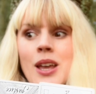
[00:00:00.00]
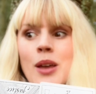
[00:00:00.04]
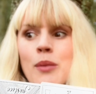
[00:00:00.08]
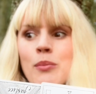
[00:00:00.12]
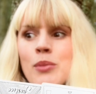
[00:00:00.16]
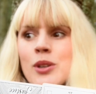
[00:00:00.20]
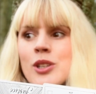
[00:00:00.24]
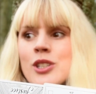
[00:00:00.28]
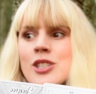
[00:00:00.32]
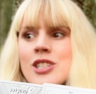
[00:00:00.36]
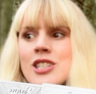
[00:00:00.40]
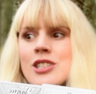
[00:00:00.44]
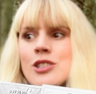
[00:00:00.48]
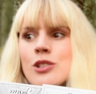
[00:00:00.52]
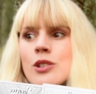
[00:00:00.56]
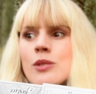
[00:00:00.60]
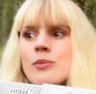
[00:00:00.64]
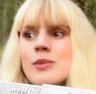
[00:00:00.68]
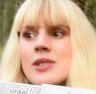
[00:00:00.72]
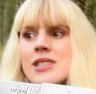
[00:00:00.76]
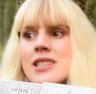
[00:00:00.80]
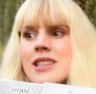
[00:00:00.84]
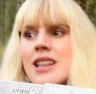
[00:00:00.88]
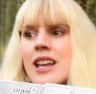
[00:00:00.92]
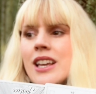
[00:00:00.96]
Because it's
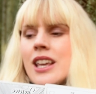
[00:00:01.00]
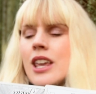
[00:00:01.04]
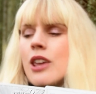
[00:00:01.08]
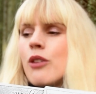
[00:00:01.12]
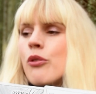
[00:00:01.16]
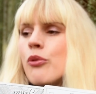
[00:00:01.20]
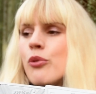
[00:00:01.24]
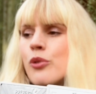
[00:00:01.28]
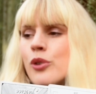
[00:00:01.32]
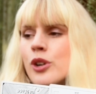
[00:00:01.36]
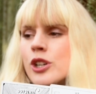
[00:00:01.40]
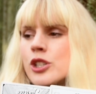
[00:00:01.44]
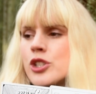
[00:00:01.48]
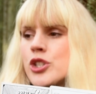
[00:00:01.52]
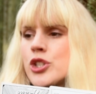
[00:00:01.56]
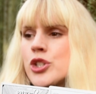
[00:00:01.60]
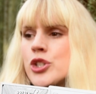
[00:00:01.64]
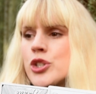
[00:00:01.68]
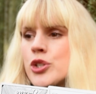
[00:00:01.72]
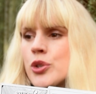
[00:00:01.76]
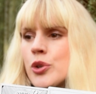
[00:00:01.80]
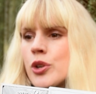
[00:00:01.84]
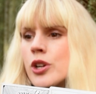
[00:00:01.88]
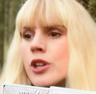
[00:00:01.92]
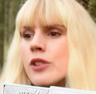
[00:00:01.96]
almost like if we're
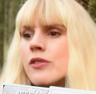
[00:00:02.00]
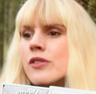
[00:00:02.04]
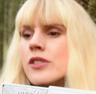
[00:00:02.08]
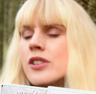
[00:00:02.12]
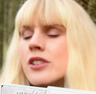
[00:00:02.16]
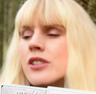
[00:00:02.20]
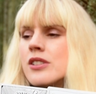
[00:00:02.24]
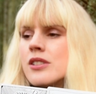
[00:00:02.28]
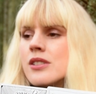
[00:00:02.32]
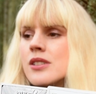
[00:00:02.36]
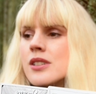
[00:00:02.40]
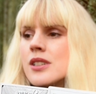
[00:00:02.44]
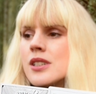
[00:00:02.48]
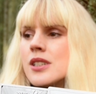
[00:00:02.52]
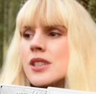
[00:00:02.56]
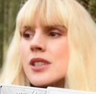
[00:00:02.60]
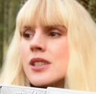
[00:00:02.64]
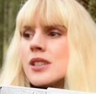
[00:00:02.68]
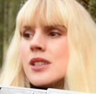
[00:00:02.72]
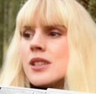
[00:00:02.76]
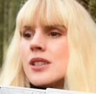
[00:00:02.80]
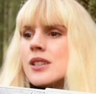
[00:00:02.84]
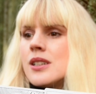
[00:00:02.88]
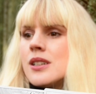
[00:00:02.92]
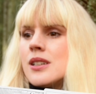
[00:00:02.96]
served
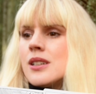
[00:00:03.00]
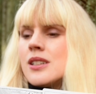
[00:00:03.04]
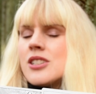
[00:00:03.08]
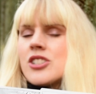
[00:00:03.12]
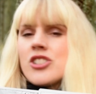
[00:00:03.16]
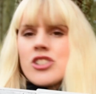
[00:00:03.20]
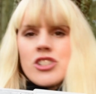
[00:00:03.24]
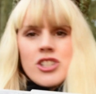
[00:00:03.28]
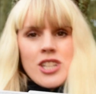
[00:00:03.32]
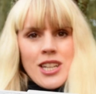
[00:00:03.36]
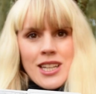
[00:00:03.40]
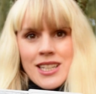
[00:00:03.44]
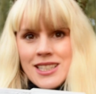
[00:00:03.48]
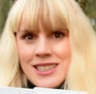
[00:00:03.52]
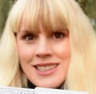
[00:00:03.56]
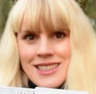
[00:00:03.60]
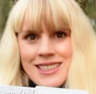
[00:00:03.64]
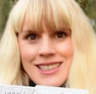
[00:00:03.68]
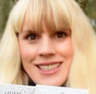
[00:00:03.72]
shit